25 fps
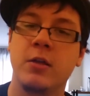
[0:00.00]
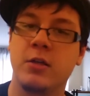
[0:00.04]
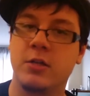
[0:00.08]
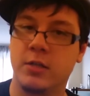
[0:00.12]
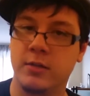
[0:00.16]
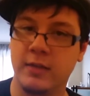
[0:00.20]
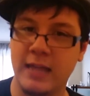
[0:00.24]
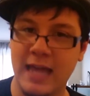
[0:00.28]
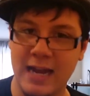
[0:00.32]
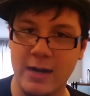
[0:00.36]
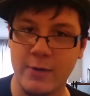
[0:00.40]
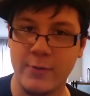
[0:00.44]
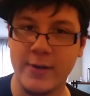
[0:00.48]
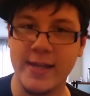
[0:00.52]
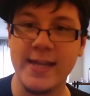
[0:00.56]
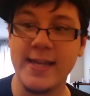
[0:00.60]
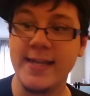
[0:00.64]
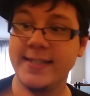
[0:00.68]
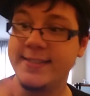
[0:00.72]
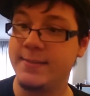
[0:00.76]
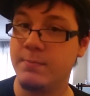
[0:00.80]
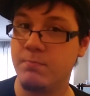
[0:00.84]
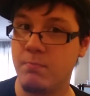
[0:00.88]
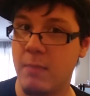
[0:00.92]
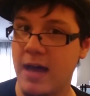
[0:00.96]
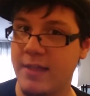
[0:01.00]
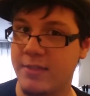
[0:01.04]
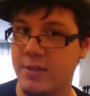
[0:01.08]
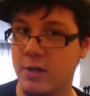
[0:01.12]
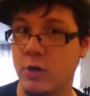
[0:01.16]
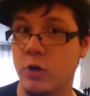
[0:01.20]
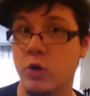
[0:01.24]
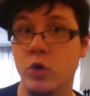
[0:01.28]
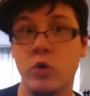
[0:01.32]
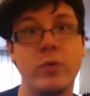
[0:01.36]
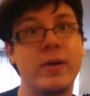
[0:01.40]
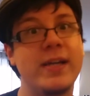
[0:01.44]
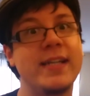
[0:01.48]
Clary's
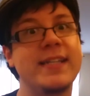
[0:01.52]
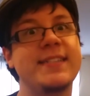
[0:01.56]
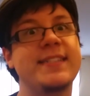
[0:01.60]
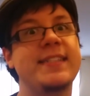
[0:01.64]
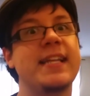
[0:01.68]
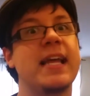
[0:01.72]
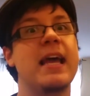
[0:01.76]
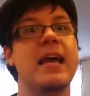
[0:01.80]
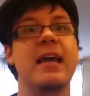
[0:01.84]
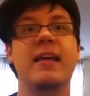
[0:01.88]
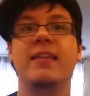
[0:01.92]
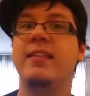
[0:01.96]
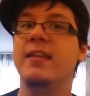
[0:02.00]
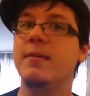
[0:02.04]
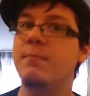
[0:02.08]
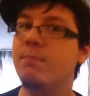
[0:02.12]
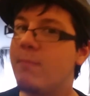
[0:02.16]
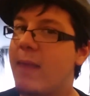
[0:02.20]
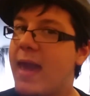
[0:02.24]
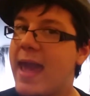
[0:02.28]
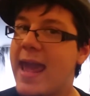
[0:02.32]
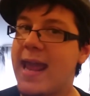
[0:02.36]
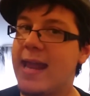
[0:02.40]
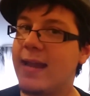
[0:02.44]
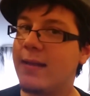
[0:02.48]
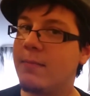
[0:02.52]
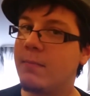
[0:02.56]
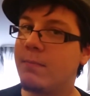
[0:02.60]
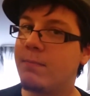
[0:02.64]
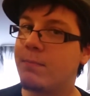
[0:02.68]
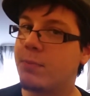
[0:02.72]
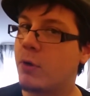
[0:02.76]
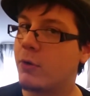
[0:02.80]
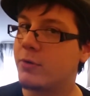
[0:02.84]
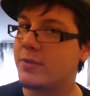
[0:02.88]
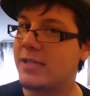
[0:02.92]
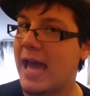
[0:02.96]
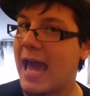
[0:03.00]
mother, who is the main
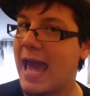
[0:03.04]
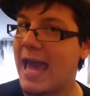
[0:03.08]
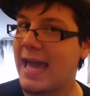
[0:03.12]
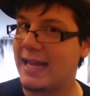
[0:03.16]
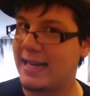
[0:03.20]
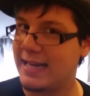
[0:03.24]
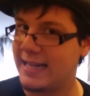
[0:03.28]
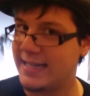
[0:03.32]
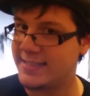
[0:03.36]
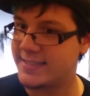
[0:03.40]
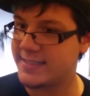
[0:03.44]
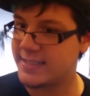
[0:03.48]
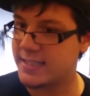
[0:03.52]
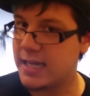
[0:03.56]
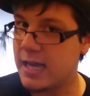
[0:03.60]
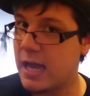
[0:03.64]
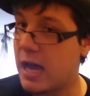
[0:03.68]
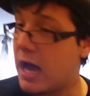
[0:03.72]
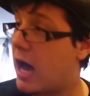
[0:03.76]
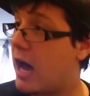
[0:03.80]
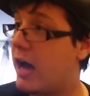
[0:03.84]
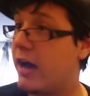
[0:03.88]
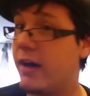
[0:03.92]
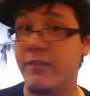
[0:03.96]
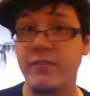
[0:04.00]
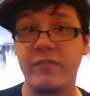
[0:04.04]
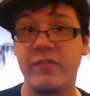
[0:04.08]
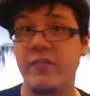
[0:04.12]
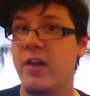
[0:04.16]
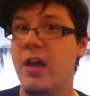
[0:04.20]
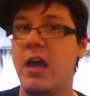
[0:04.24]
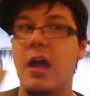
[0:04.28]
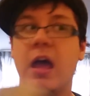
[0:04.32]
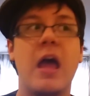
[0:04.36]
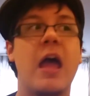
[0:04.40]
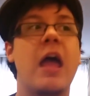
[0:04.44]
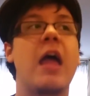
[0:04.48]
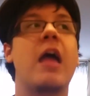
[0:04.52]
protagonist of
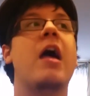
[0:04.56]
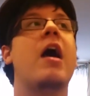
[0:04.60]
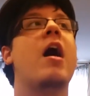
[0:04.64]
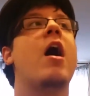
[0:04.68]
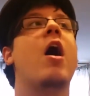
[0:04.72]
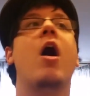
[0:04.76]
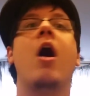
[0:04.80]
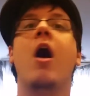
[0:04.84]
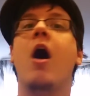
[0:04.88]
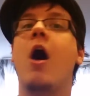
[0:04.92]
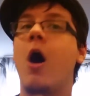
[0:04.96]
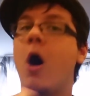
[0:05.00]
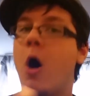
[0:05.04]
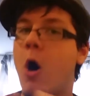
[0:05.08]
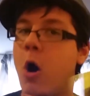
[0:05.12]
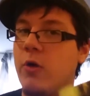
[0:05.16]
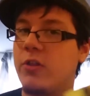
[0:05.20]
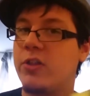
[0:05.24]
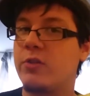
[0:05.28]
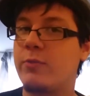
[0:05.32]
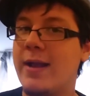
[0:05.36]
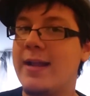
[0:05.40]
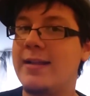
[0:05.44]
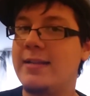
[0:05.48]
all the